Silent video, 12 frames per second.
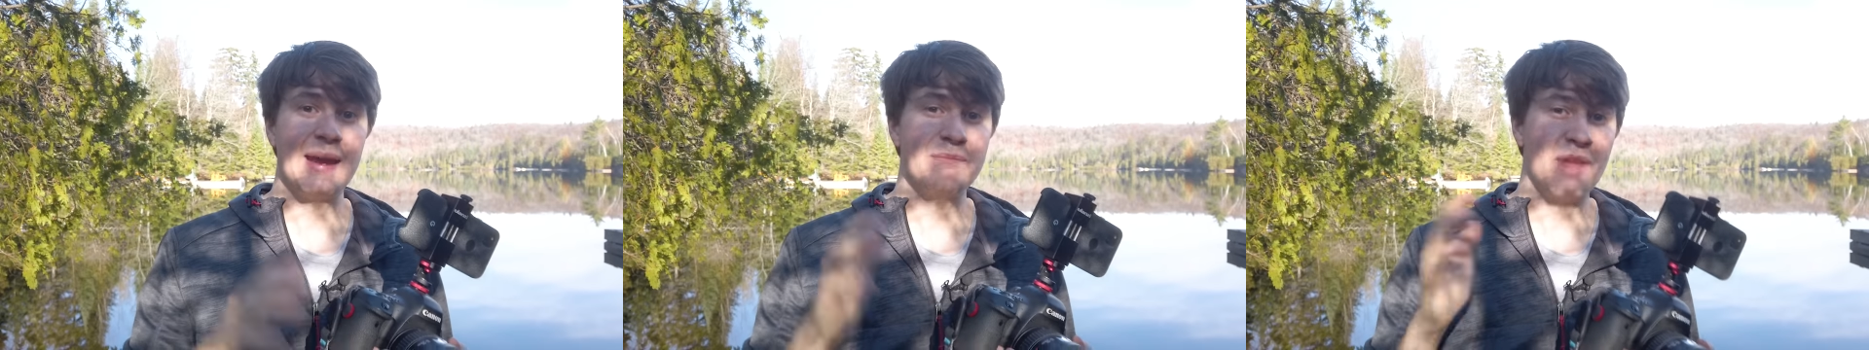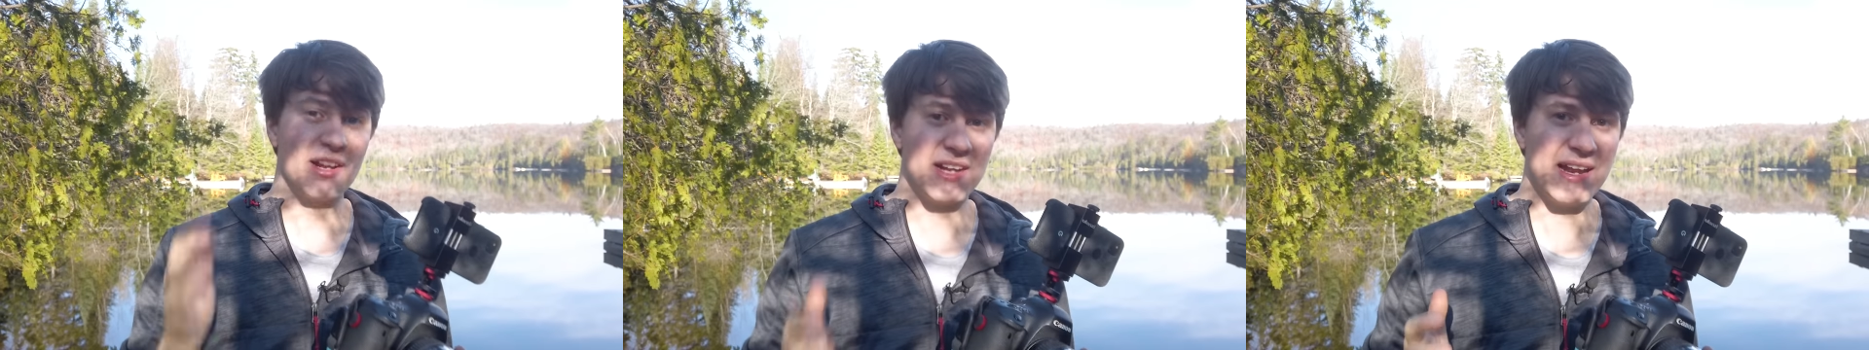
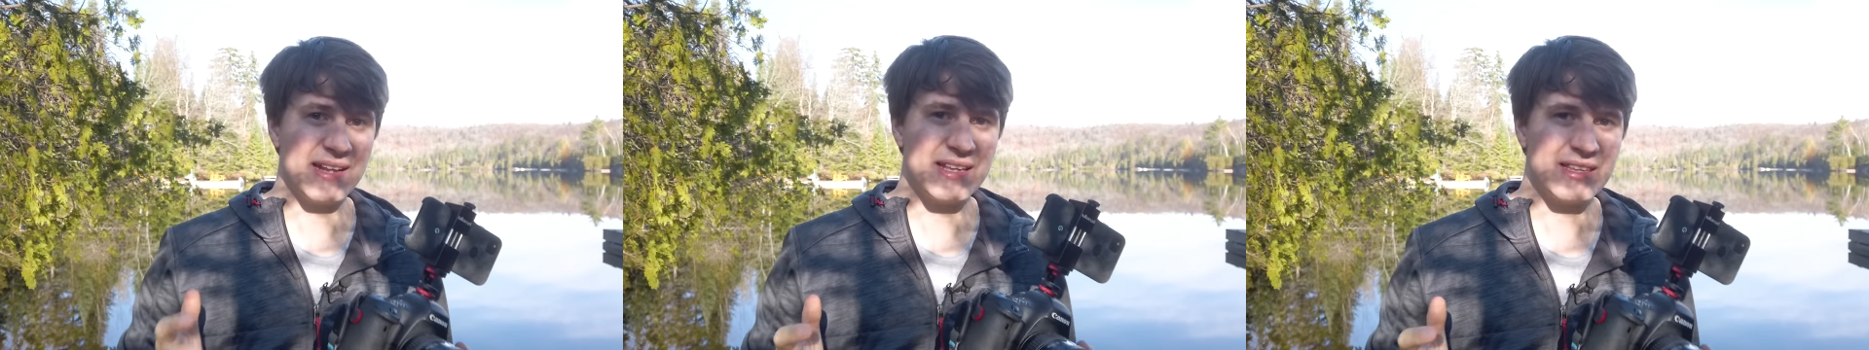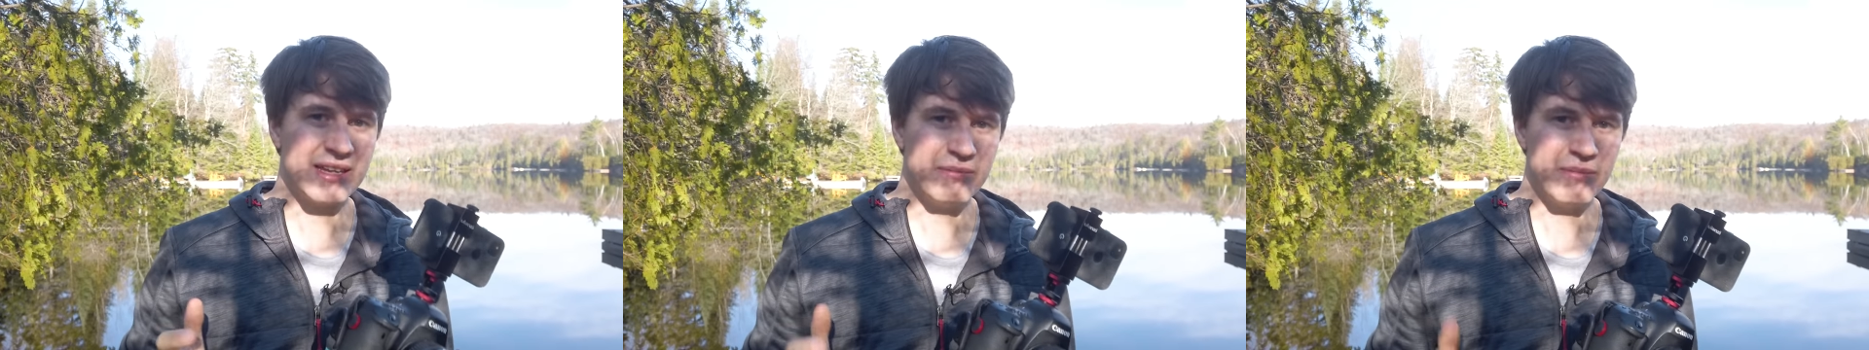and I'm not going to
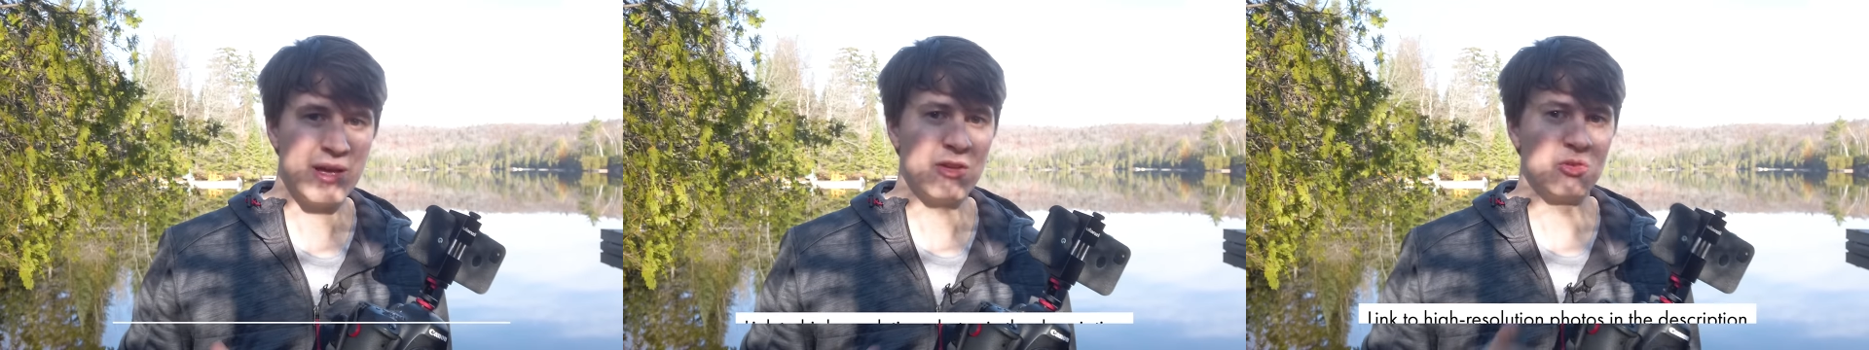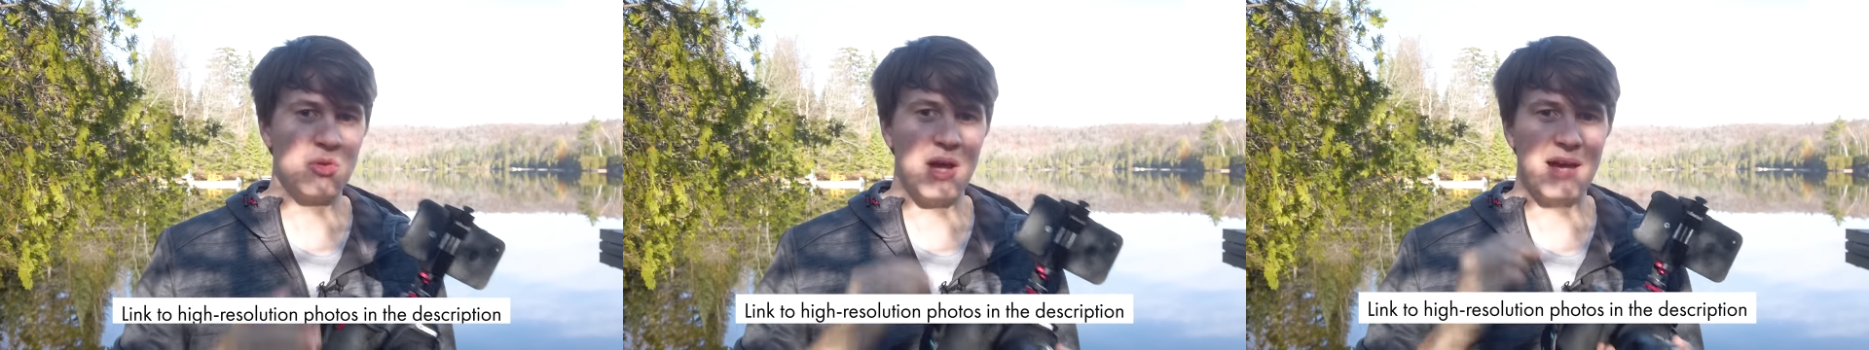edit them
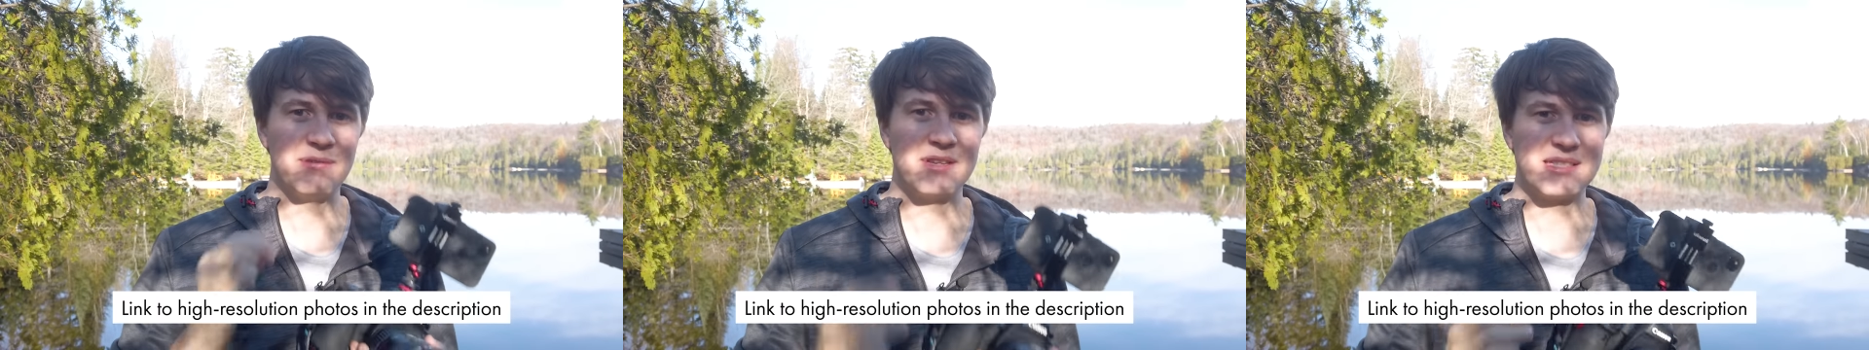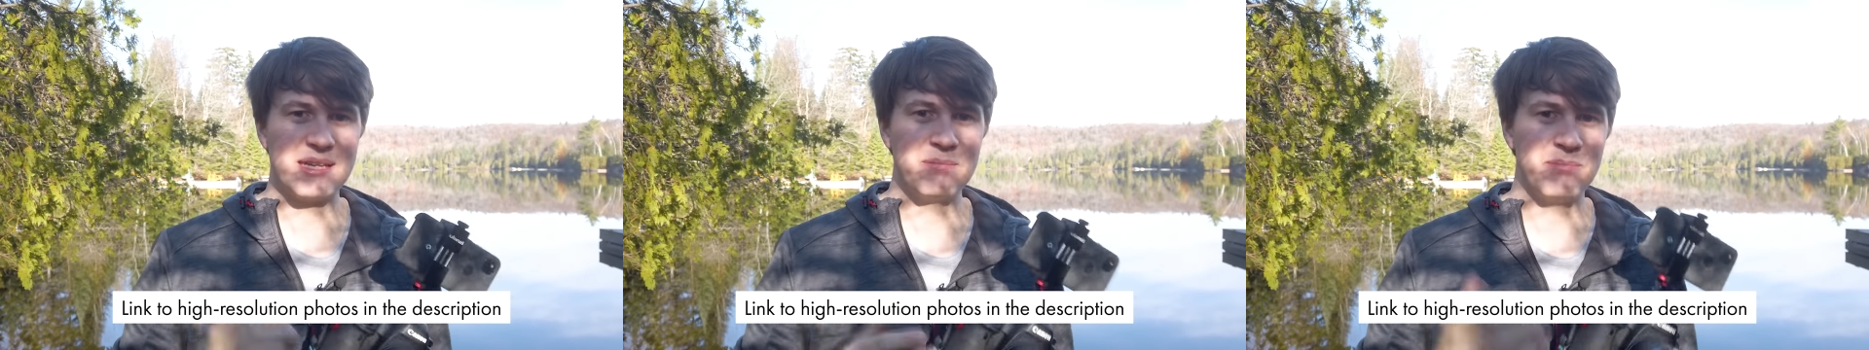to
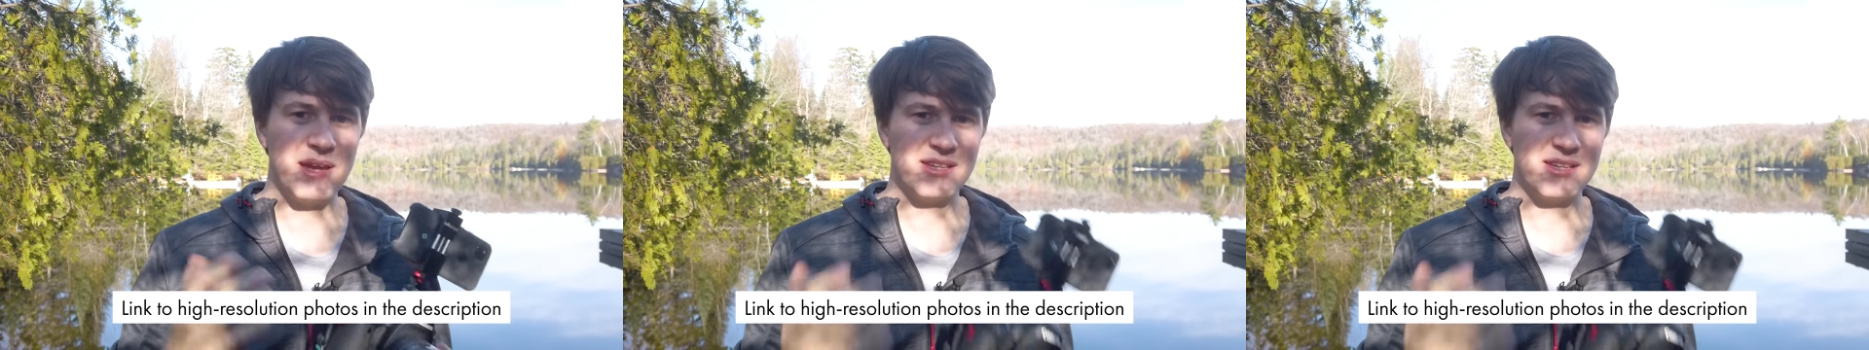have the same